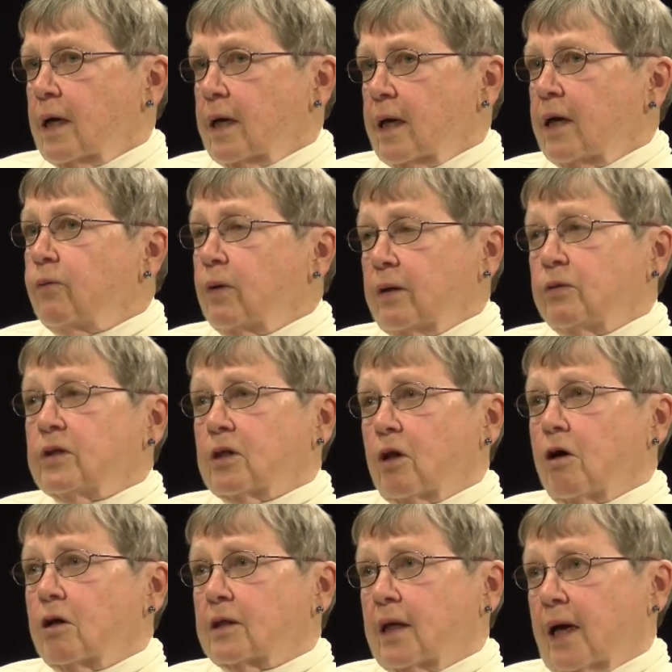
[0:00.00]
It, it was a
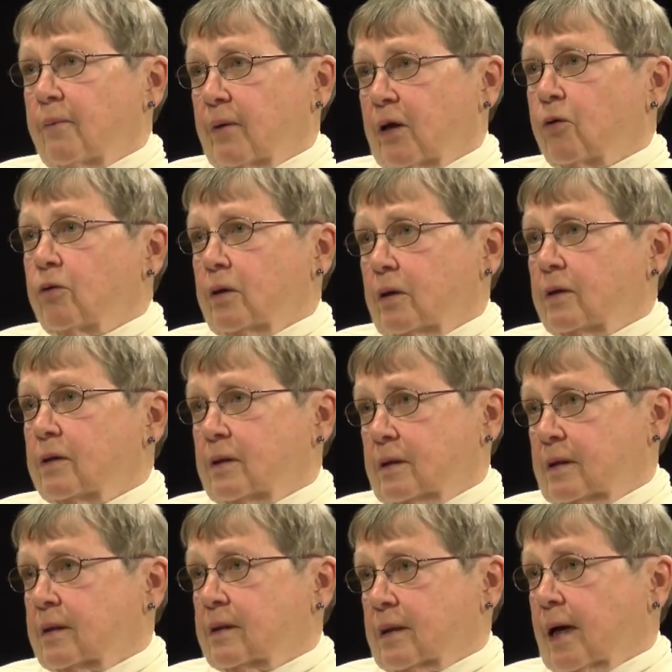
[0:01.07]
long time. They only
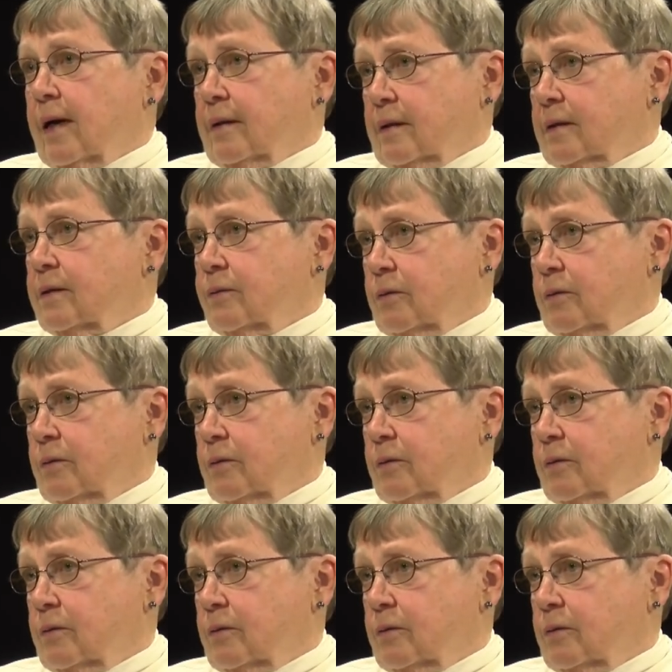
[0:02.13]
just got this